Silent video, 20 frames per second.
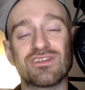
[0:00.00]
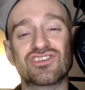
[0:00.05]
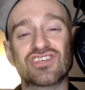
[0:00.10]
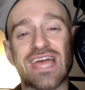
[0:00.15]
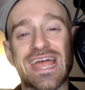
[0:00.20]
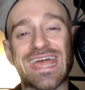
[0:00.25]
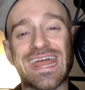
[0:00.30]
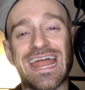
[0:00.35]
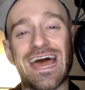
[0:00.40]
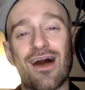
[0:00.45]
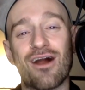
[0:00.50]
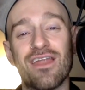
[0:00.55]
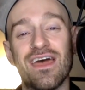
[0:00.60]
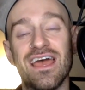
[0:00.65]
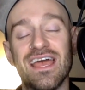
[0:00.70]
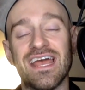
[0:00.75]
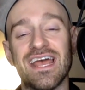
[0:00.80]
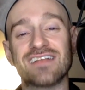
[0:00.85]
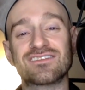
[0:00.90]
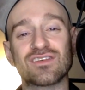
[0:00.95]
check it out.
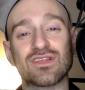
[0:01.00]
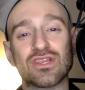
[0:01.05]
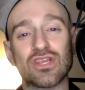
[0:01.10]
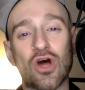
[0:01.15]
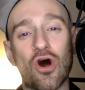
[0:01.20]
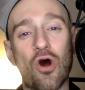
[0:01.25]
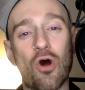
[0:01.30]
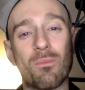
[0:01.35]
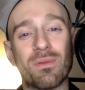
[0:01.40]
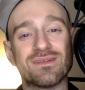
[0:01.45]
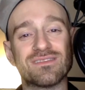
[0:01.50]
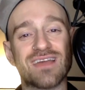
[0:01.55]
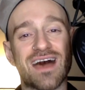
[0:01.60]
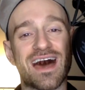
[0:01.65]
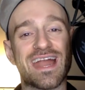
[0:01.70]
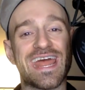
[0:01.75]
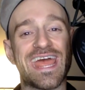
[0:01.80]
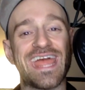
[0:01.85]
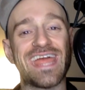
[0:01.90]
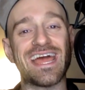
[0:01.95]
It's
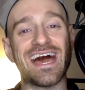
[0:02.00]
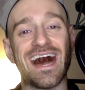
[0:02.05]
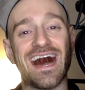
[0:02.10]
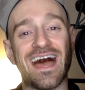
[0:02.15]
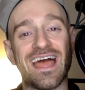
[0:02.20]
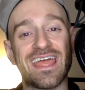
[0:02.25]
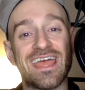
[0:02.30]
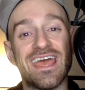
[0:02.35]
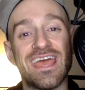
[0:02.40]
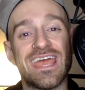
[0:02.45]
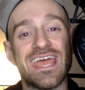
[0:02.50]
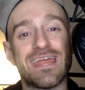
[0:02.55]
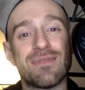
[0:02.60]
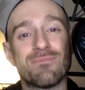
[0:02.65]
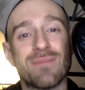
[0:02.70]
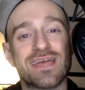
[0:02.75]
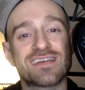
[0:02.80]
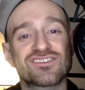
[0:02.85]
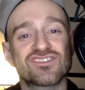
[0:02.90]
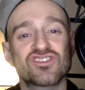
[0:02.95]
lobe.ai. It
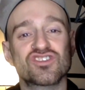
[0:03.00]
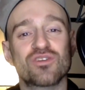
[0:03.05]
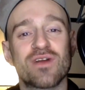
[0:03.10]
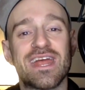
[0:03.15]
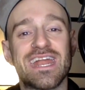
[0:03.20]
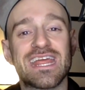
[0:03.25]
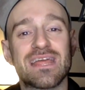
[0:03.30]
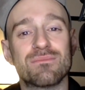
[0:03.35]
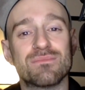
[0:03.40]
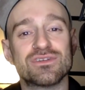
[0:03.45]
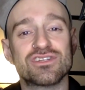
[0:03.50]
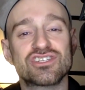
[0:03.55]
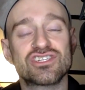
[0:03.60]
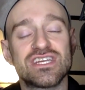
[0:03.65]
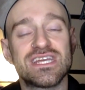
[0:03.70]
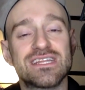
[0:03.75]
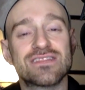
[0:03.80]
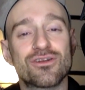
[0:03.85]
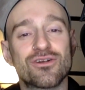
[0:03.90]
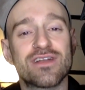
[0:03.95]
makes training
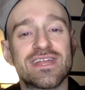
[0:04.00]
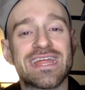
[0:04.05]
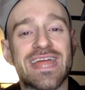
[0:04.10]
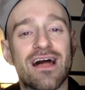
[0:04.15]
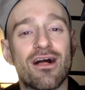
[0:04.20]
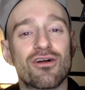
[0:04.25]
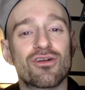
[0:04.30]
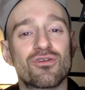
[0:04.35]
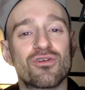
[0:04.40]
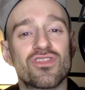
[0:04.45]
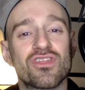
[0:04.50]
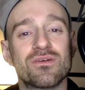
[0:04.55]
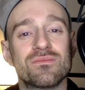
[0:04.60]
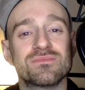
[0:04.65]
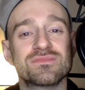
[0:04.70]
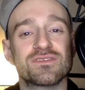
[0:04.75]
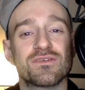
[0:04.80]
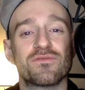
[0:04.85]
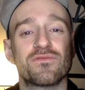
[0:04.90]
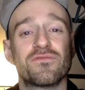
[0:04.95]
machine learning
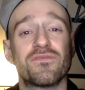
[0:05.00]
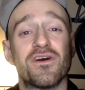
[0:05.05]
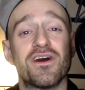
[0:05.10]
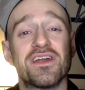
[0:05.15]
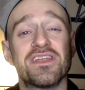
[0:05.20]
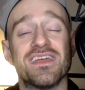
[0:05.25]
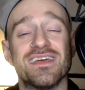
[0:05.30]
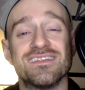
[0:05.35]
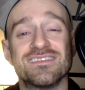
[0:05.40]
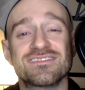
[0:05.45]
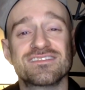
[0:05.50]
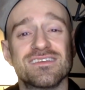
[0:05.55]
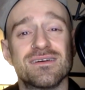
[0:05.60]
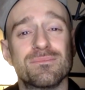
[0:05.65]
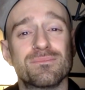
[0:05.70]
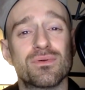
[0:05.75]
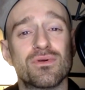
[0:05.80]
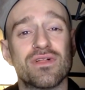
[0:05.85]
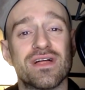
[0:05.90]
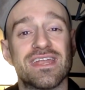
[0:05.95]
algorithms fun and
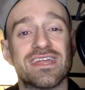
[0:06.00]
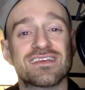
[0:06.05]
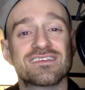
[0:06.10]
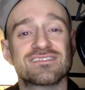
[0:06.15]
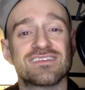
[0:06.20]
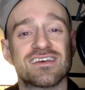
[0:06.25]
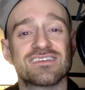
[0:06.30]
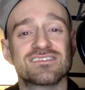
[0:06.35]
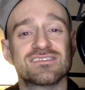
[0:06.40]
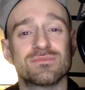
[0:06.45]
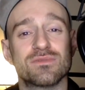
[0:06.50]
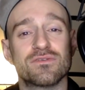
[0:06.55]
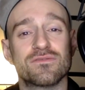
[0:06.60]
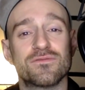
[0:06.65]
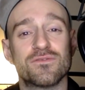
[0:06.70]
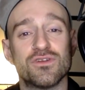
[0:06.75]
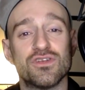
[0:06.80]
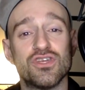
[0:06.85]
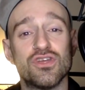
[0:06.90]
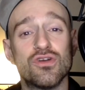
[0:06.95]
simple and accessible
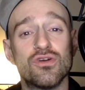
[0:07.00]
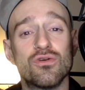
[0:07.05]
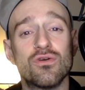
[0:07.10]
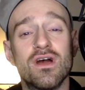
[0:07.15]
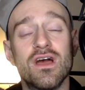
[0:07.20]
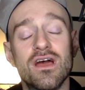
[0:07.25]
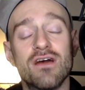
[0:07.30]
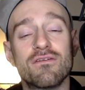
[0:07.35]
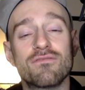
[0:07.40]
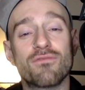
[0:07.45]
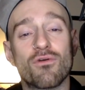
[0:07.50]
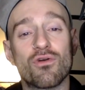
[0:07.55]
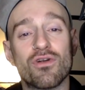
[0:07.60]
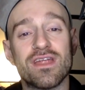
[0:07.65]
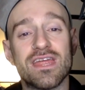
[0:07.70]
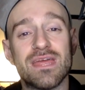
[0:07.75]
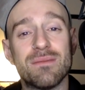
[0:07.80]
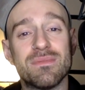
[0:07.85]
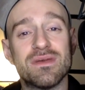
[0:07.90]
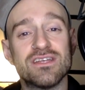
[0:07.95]
for you for
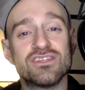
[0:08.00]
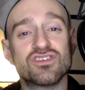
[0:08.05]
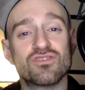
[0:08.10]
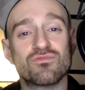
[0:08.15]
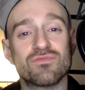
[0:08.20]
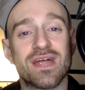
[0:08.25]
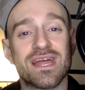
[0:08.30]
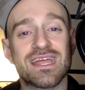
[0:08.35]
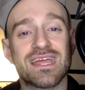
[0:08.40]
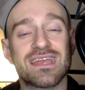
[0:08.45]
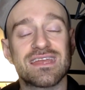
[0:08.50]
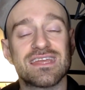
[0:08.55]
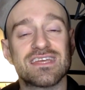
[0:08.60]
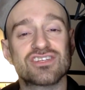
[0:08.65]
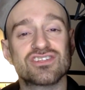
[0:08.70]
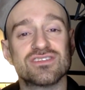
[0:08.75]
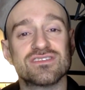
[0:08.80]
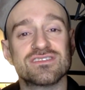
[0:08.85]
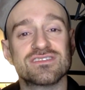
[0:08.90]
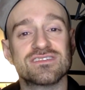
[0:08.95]
image
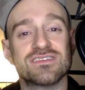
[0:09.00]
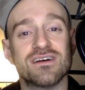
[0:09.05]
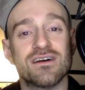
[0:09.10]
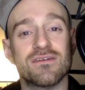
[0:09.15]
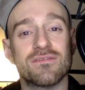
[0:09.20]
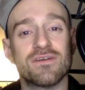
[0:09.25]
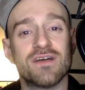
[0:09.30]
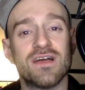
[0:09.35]
recognition stuff.